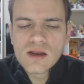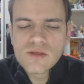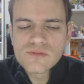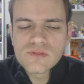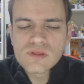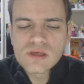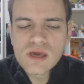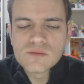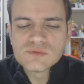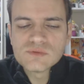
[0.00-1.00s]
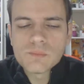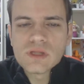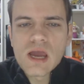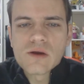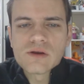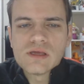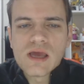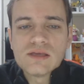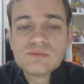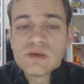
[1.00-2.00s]
I don't think the game's popularity
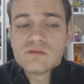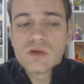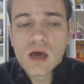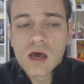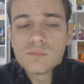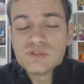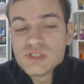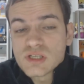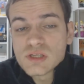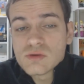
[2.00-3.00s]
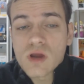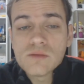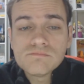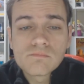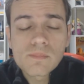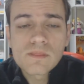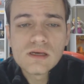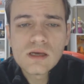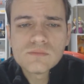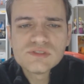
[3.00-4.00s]
has been uh, particularly great,
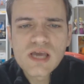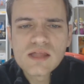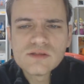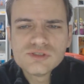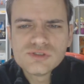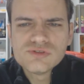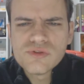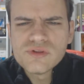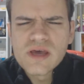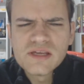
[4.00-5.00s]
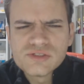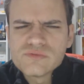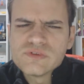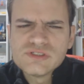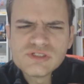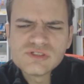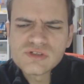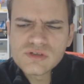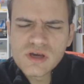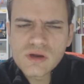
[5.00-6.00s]
um, sadly, due to the nature of it's just
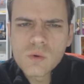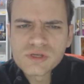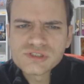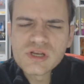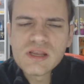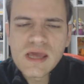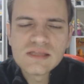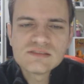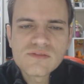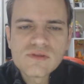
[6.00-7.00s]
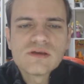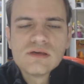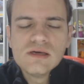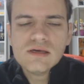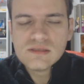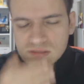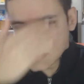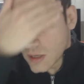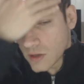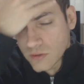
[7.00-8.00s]
a, a, question and answer thing.
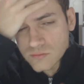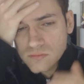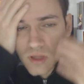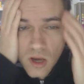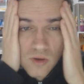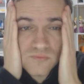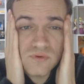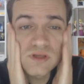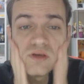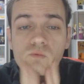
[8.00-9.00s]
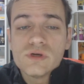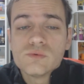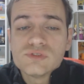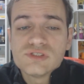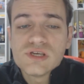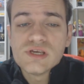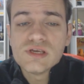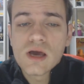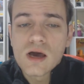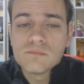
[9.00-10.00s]
So hopefully we will
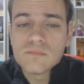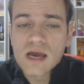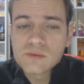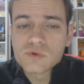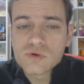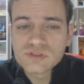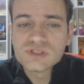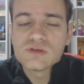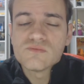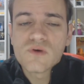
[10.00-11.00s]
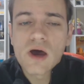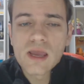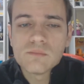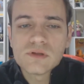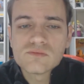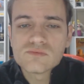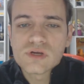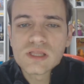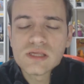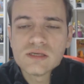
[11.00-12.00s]
see um, Animal Crossing and Fire Emblem
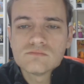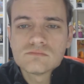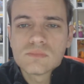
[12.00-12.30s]
really